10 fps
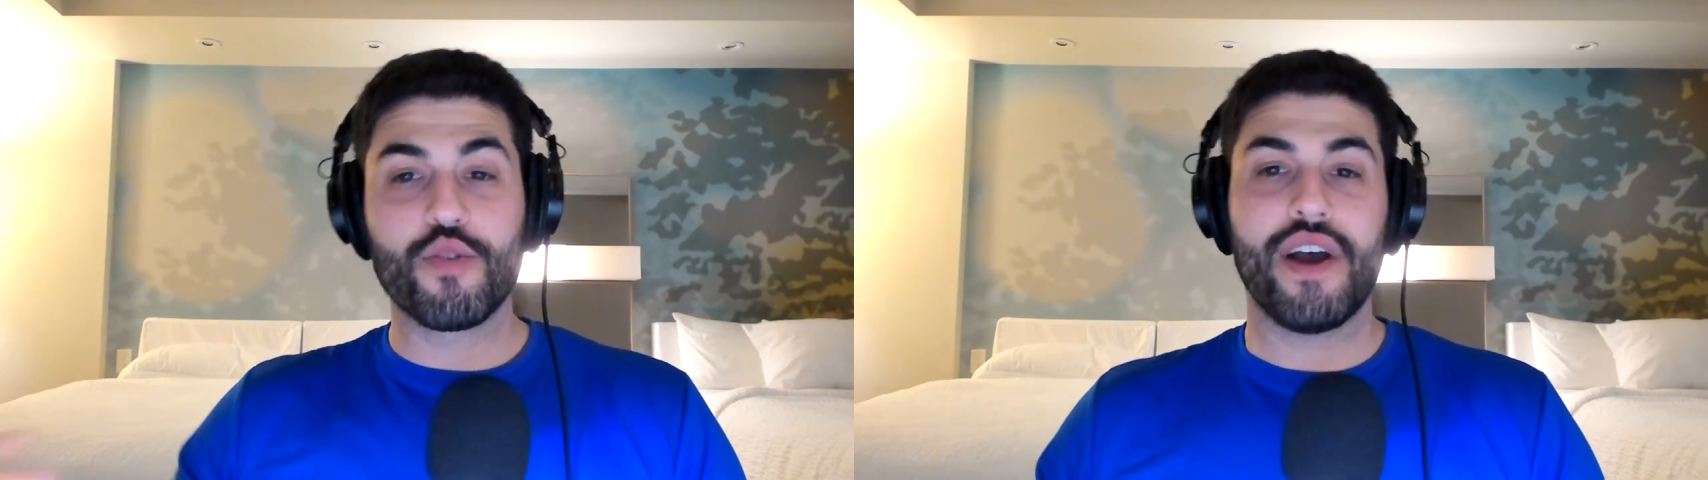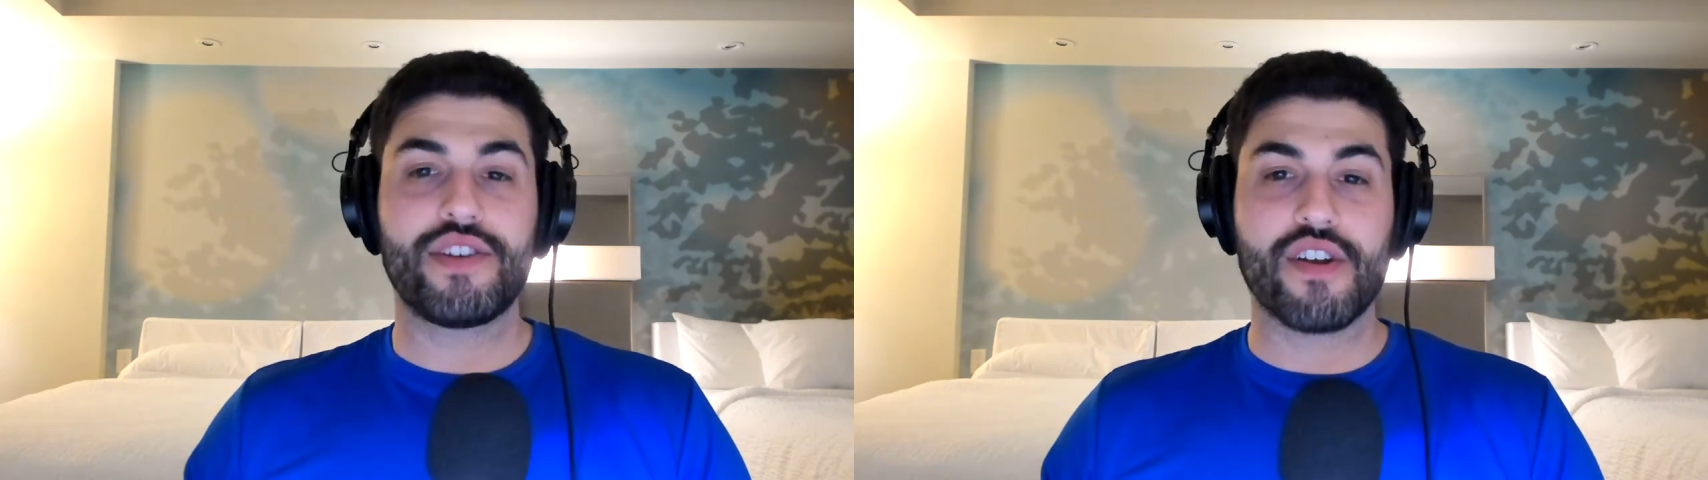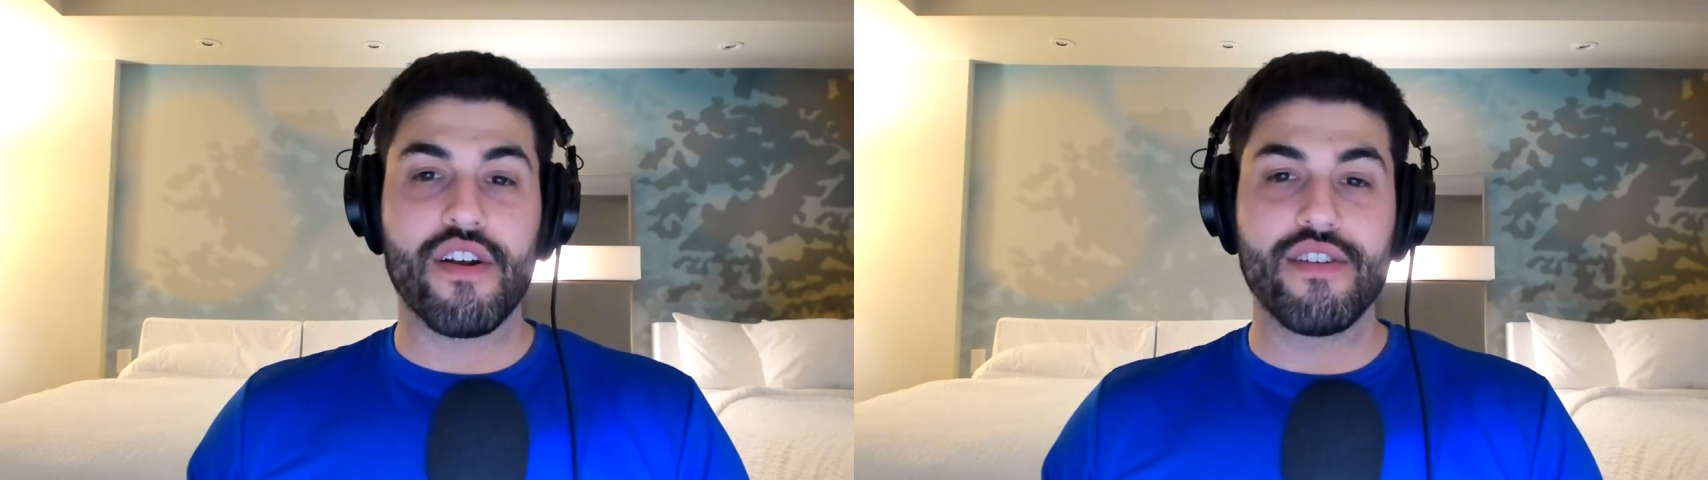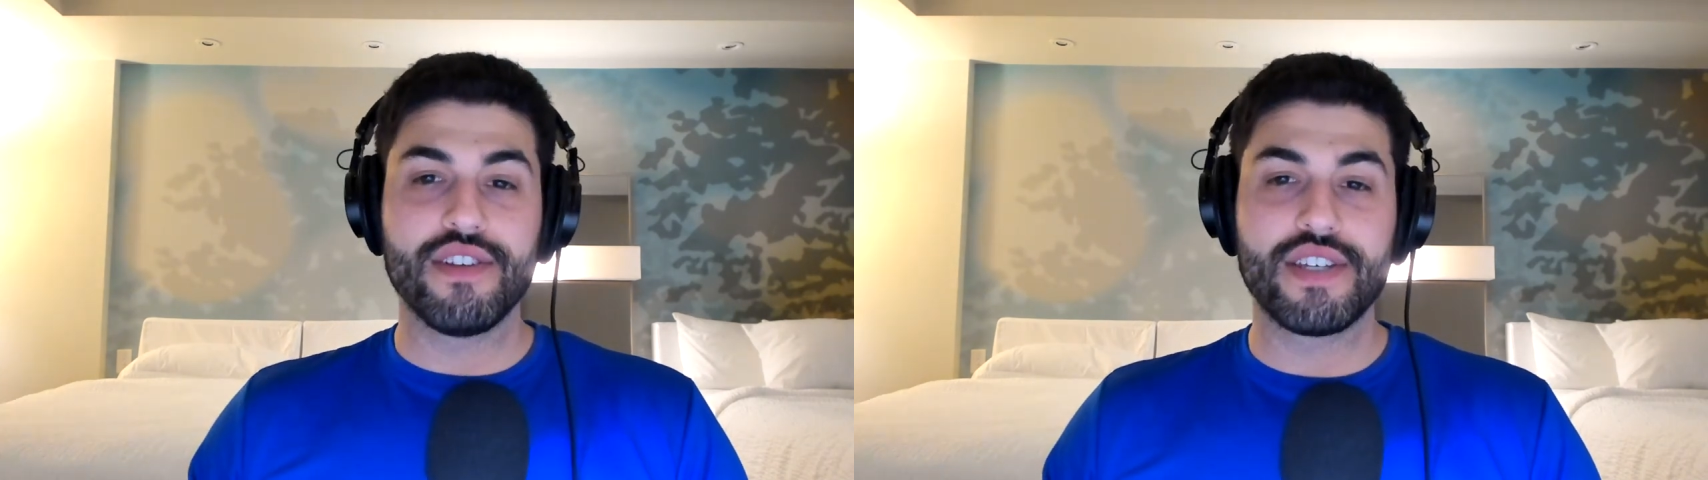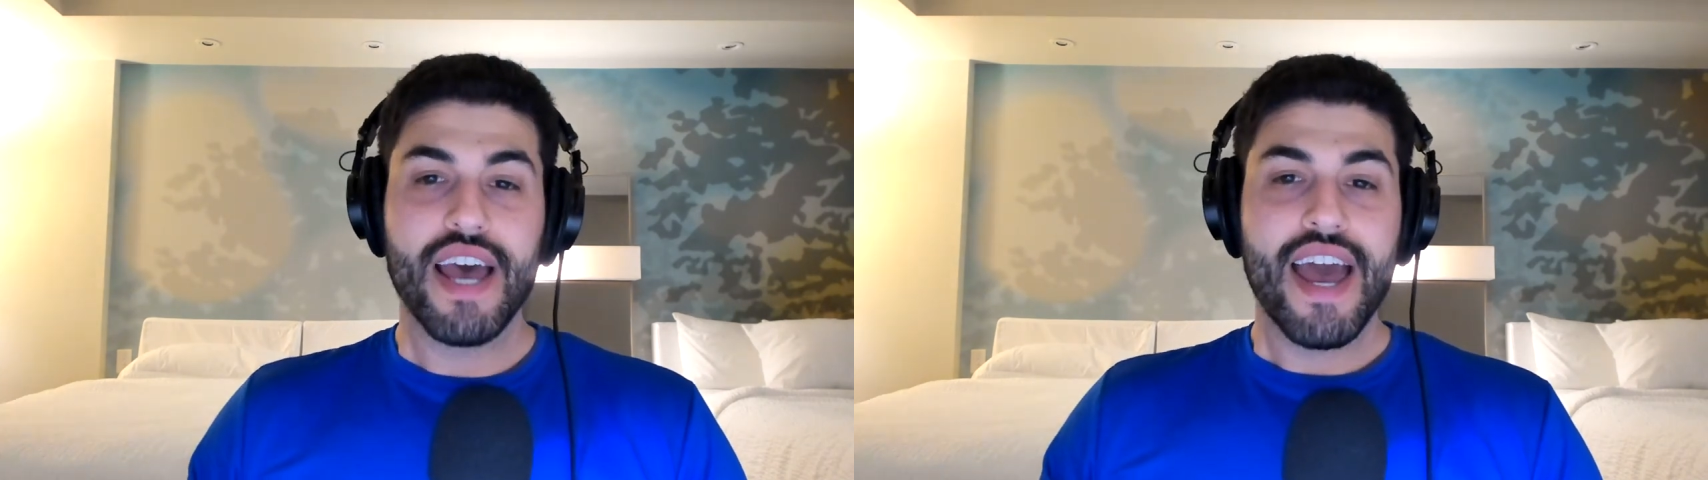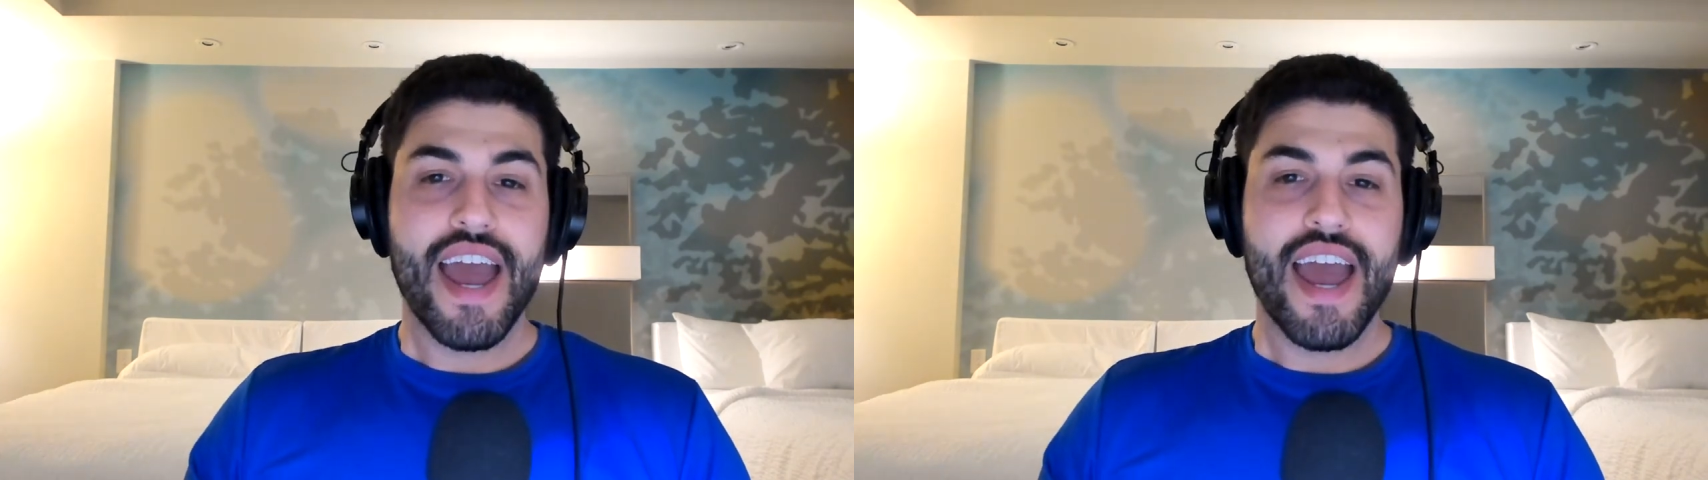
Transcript: Westerns.